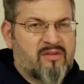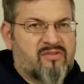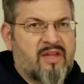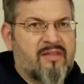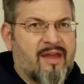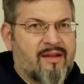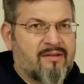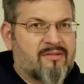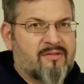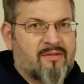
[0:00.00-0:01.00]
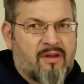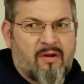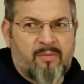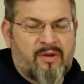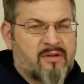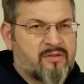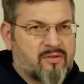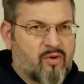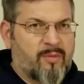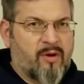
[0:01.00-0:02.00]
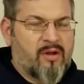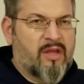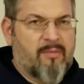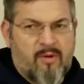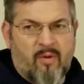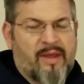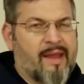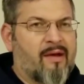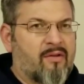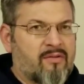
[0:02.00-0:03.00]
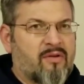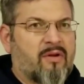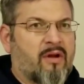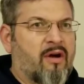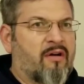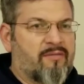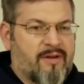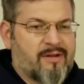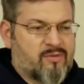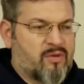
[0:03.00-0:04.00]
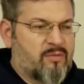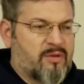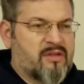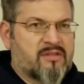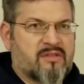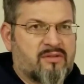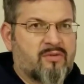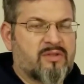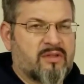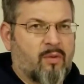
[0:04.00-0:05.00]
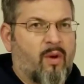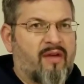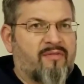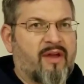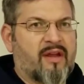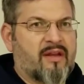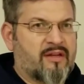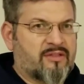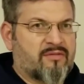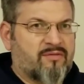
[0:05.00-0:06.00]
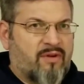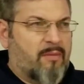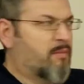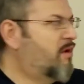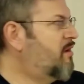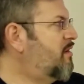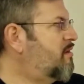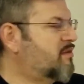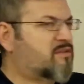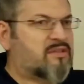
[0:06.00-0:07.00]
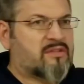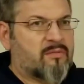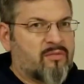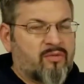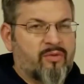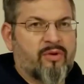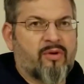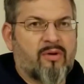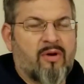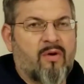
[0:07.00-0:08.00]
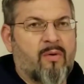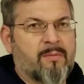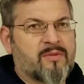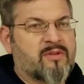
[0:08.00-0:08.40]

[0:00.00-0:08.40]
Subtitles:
extend that, you know, because your doorbell can keep going out and turning off, and it's really because it's losing Wi-Fi connection from the system through your home.